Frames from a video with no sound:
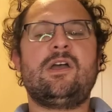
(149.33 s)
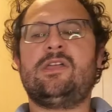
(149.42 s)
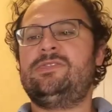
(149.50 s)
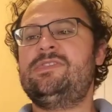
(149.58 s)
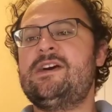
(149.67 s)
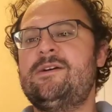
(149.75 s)

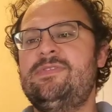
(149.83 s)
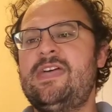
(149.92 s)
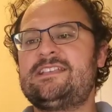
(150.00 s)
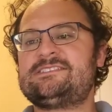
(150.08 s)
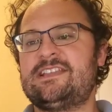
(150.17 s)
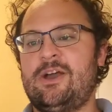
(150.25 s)
The
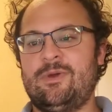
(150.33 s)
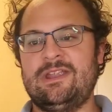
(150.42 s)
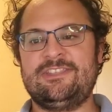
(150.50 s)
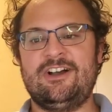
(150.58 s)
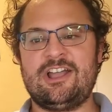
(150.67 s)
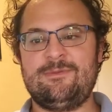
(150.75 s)
next thing I
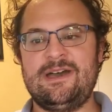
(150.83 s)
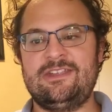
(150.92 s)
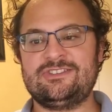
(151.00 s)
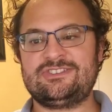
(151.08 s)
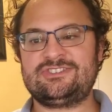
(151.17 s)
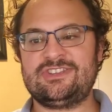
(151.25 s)
want to talk about
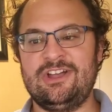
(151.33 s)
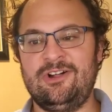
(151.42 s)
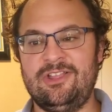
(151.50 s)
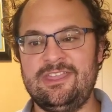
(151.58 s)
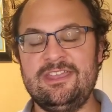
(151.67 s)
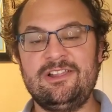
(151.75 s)
is
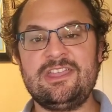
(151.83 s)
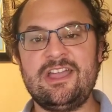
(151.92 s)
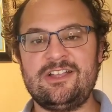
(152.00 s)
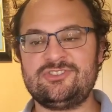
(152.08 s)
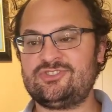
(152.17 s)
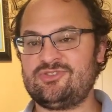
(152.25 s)
SHLL,
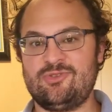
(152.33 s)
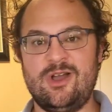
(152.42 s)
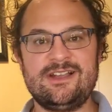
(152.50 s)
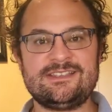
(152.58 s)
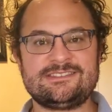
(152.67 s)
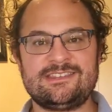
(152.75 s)
Hyliion
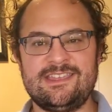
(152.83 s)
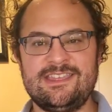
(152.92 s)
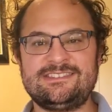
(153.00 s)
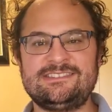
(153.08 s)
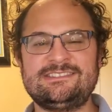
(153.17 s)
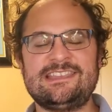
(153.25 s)
Trucks.
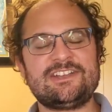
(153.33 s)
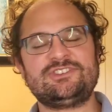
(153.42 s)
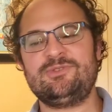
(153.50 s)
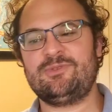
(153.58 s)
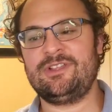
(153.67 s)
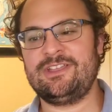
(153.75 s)
This is
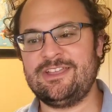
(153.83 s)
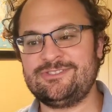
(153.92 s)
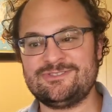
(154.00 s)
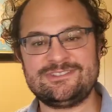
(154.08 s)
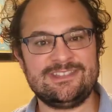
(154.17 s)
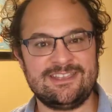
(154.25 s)
actually really
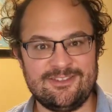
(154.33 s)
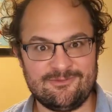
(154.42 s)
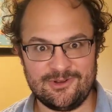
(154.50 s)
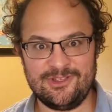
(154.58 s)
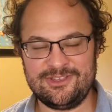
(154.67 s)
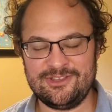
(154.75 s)
interesting and
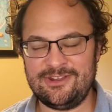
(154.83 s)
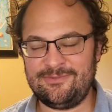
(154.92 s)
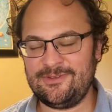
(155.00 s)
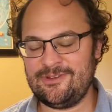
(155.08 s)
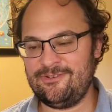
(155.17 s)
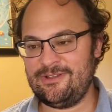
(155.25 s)
really good
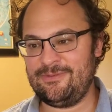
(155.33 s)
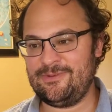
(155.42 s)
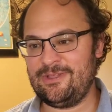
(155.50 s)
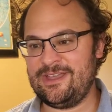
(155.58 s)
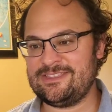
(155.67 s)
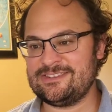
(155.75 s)
if
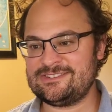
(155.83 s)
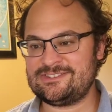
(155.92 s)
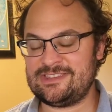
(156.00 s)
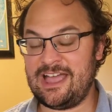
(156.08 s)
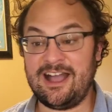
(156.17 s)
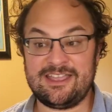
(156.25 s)
you like this
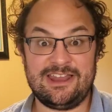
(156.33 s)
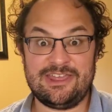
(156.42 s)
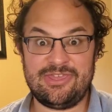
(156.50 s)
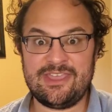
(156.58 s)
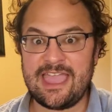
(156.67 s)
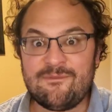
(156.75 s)
stock, and I
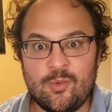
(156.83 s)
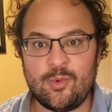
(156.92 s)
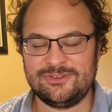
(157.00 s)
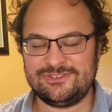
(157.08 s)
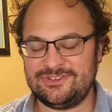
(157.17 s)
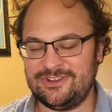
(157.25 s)
think
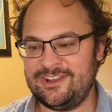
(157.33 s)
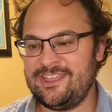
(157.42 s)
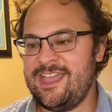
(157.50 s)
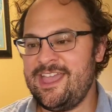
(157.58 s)
everyone should.